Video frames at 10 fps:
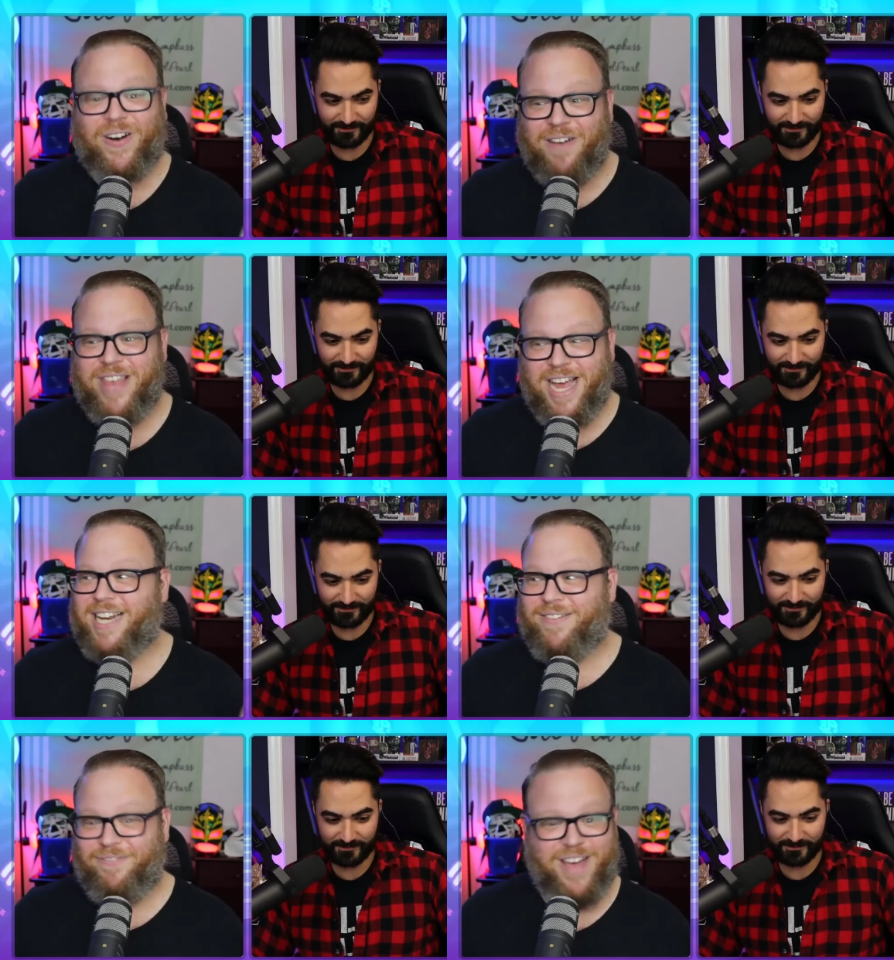Speaker 1: of
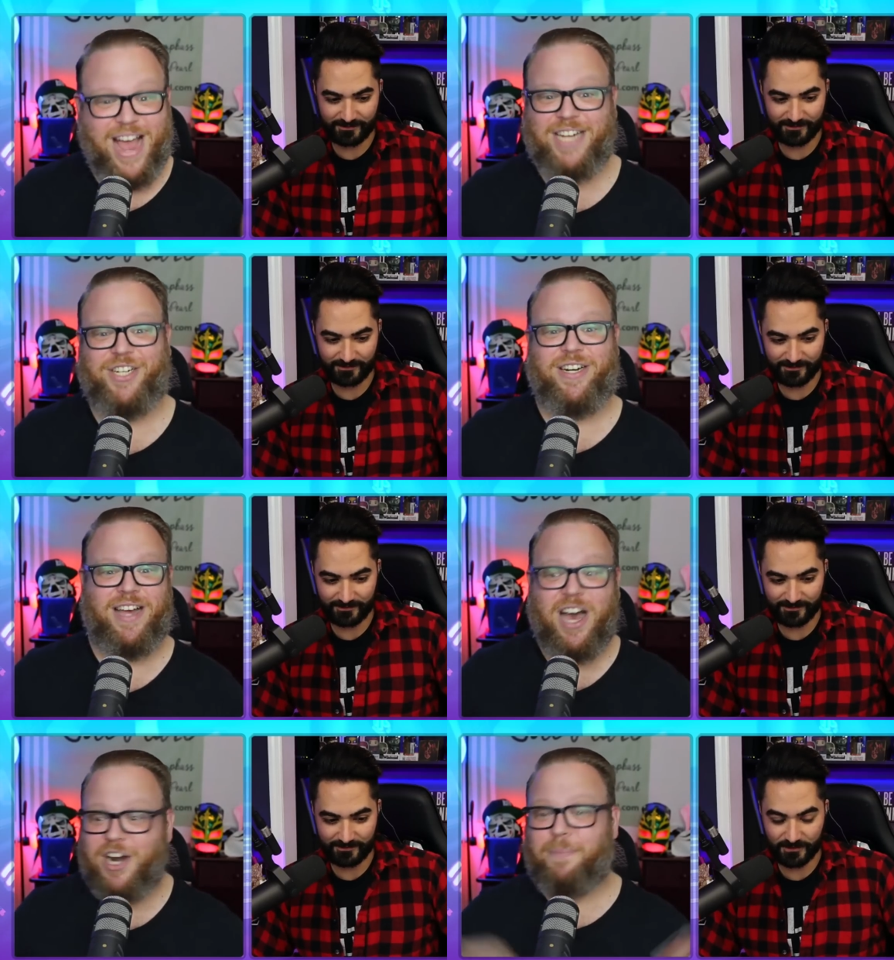that faction. one
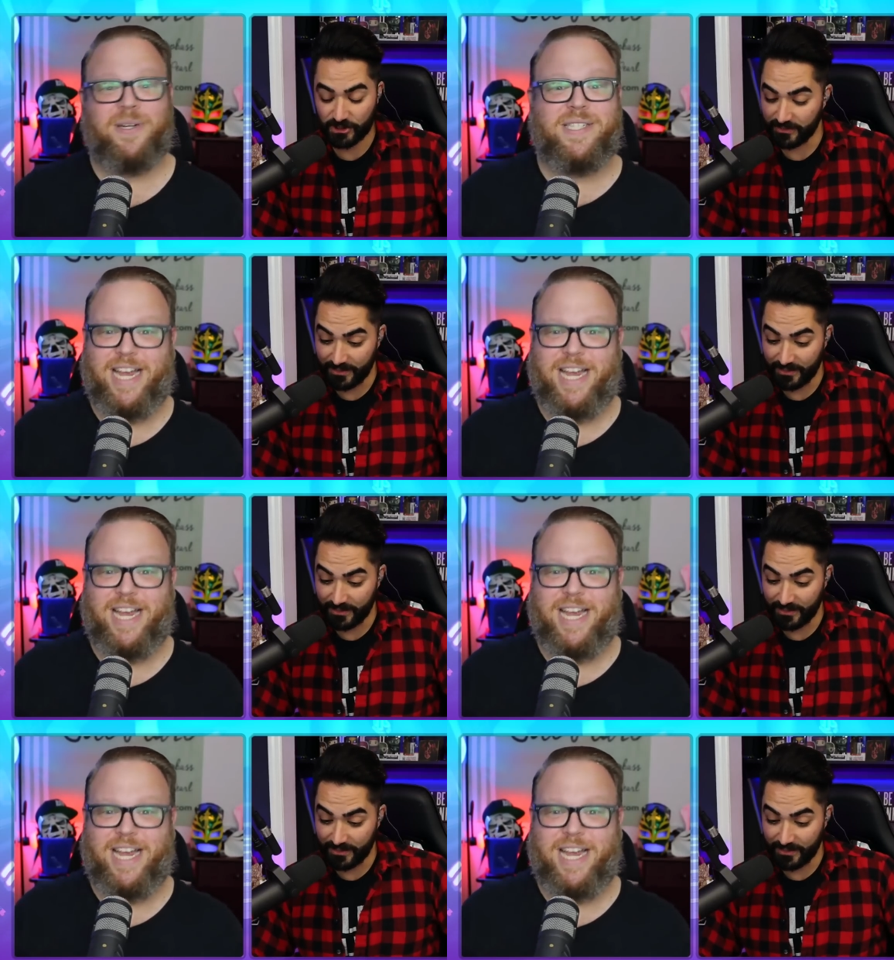hundred percent.